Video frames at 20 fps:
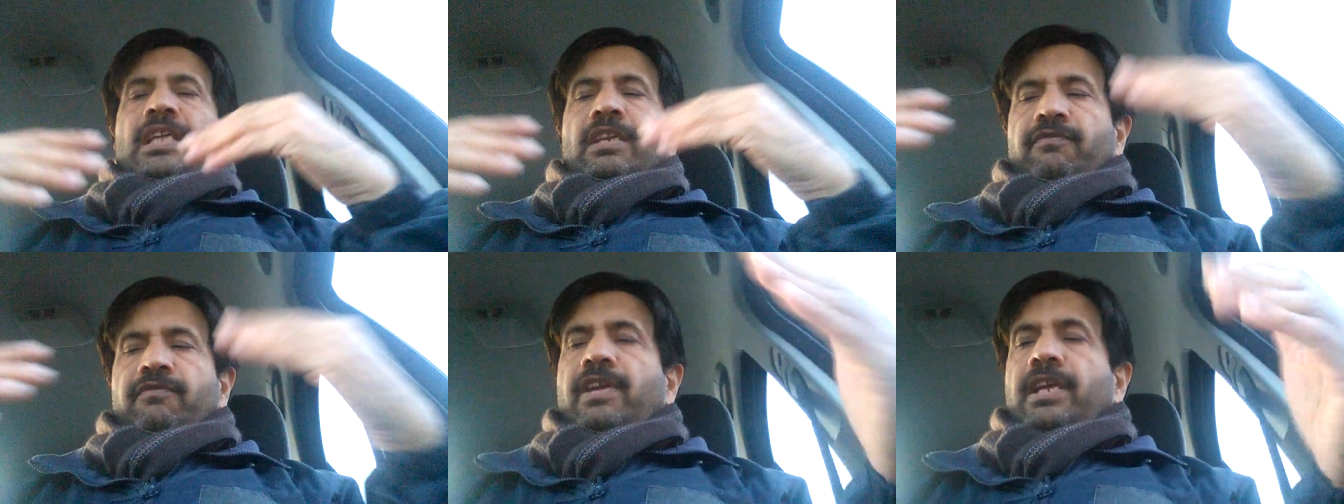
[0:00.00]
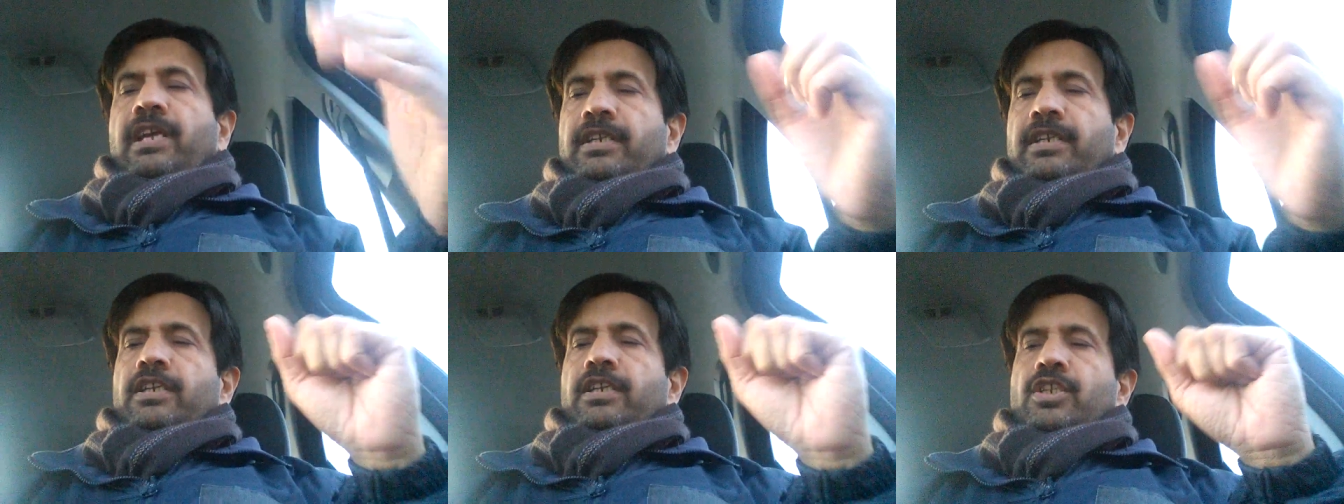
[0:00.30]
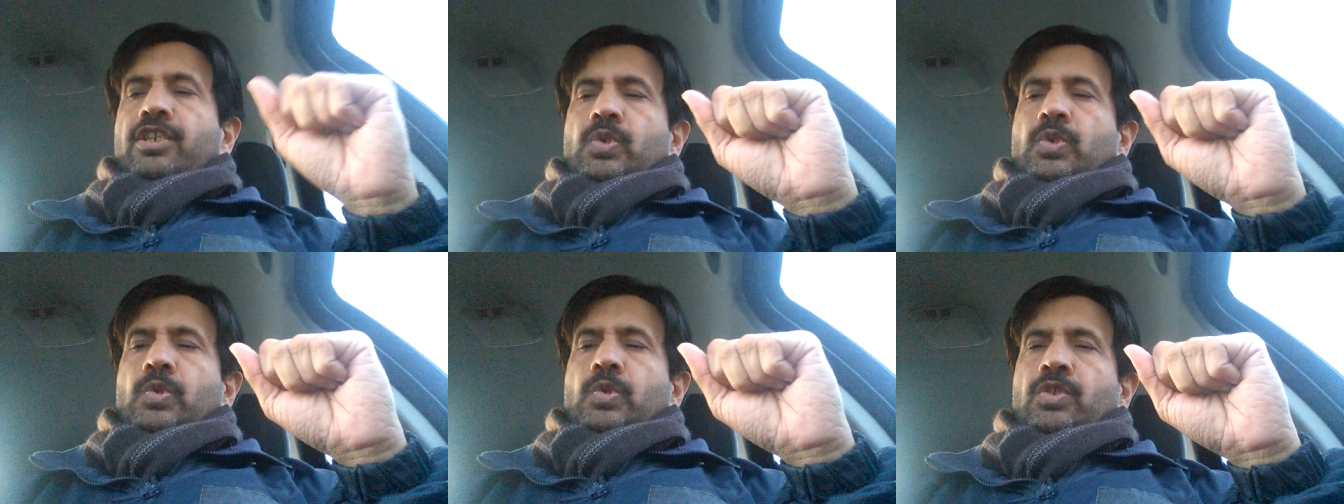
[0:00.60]
the infected
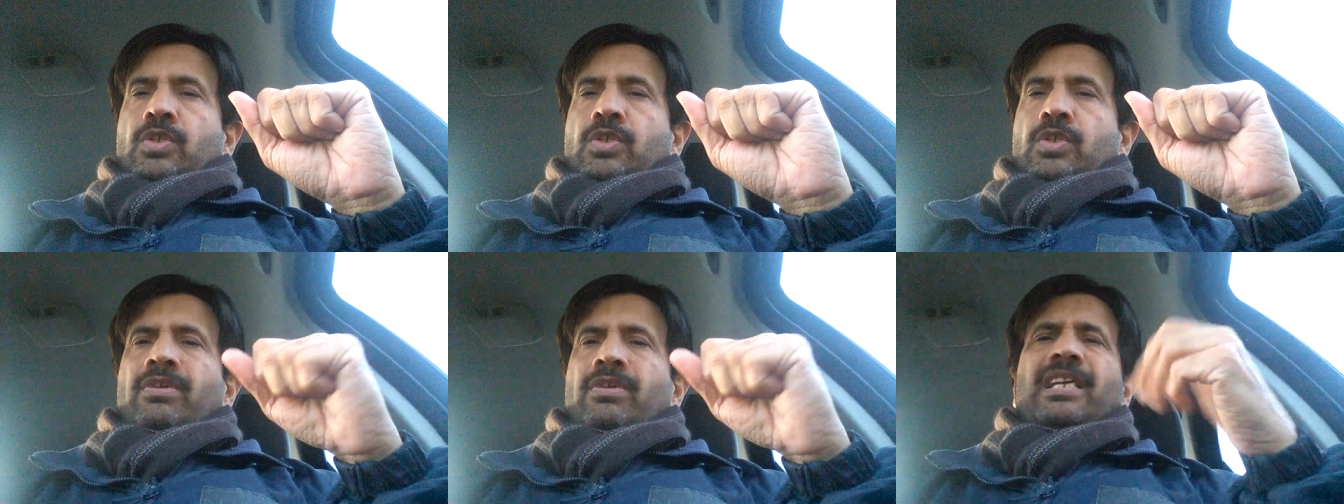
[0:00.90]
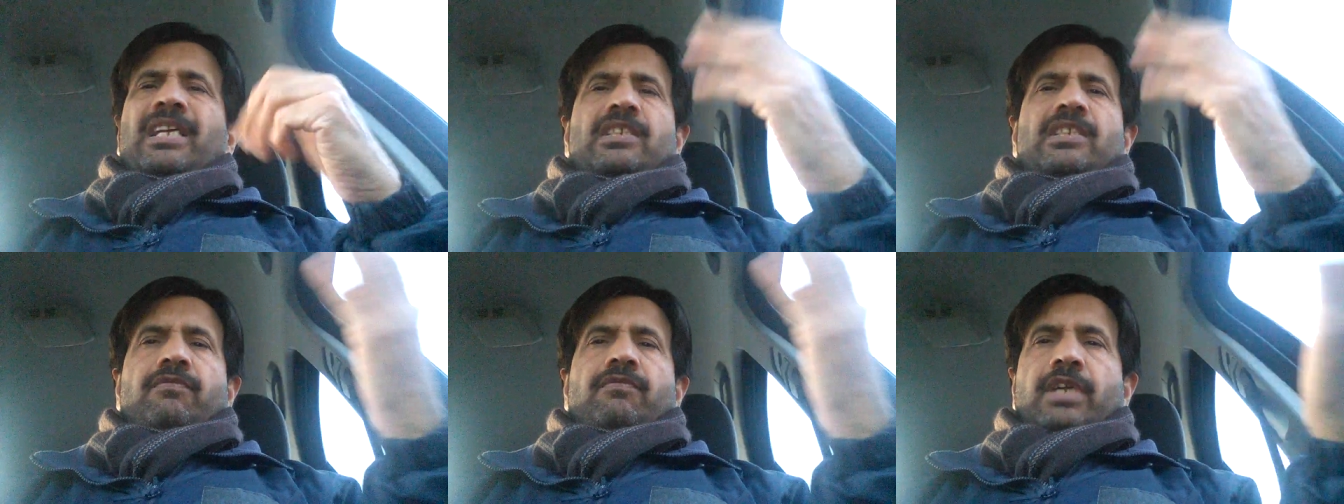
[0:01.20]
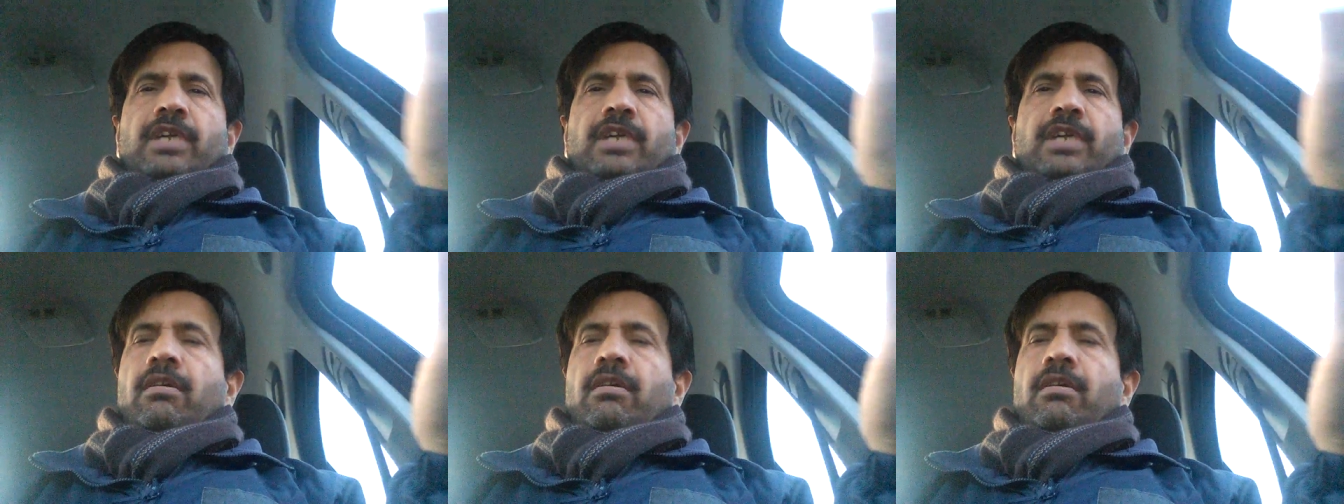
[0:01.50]
tissues. You know, in case of
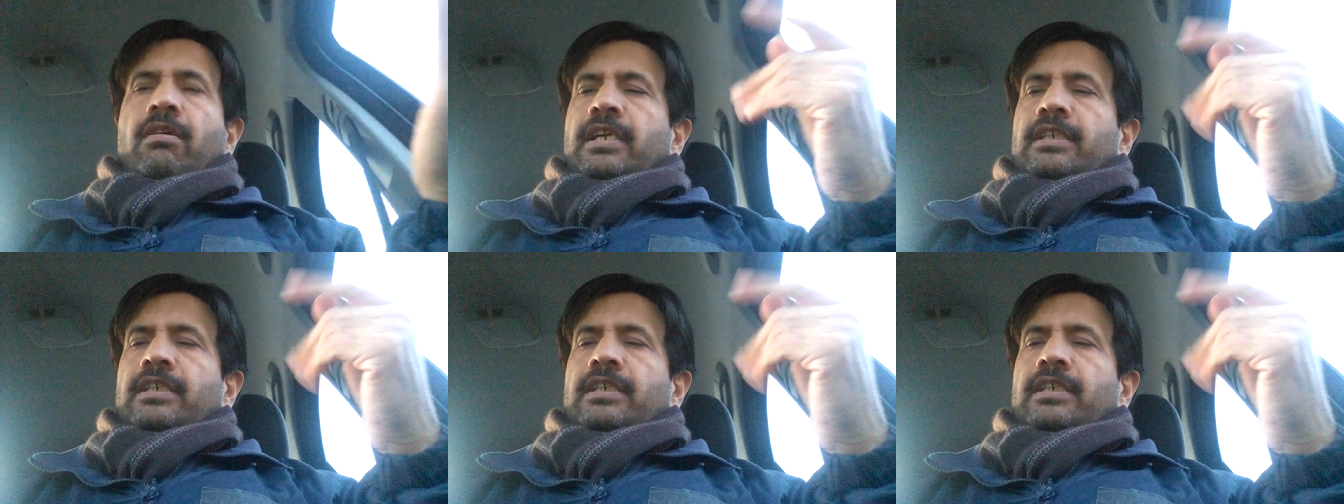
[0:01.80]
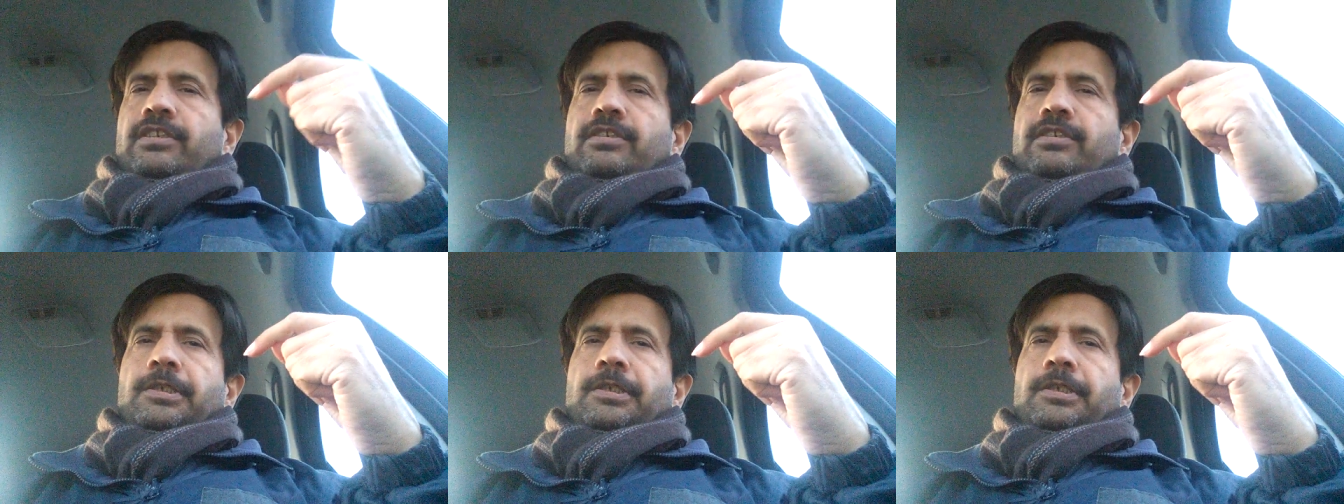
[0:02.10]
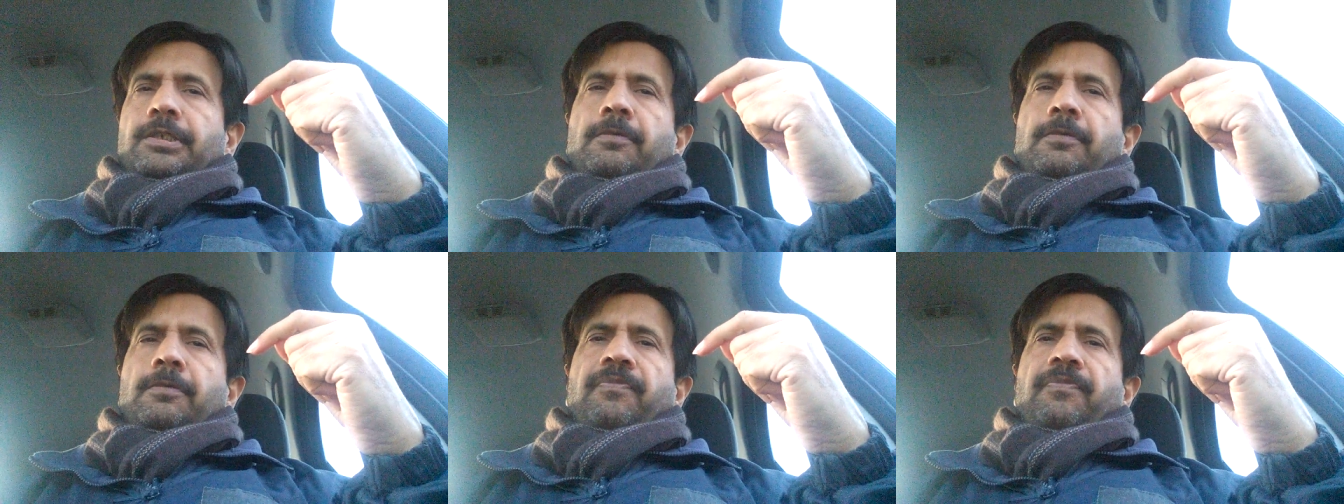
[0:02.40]
gangrene, etc. You